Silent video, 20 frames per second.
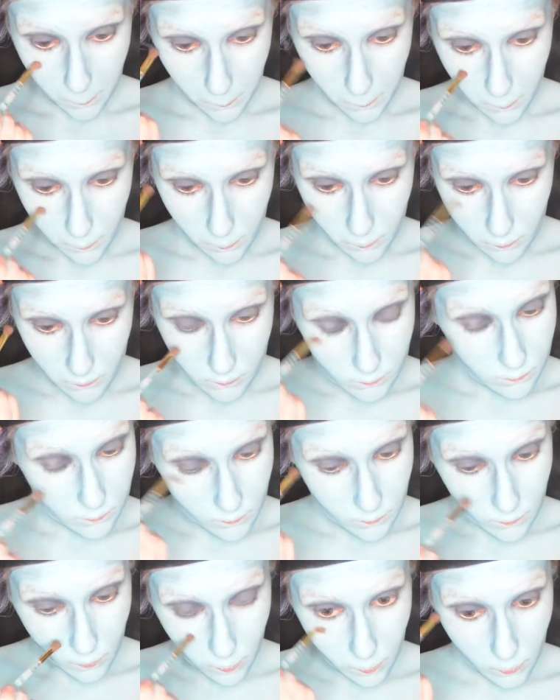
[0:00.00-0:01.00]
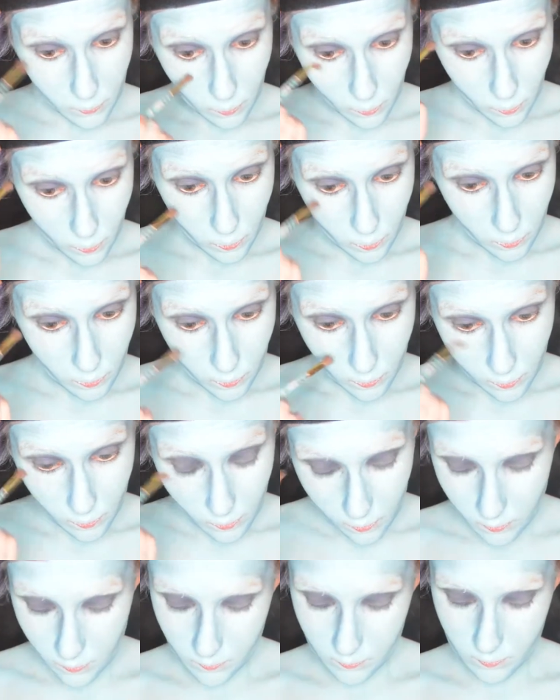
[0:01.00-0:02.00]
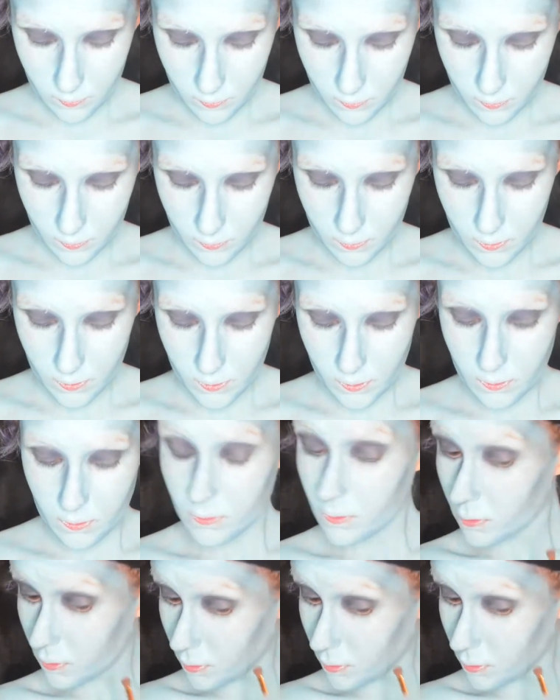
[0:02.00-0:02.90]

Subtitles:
and I am taking a teeny little brush and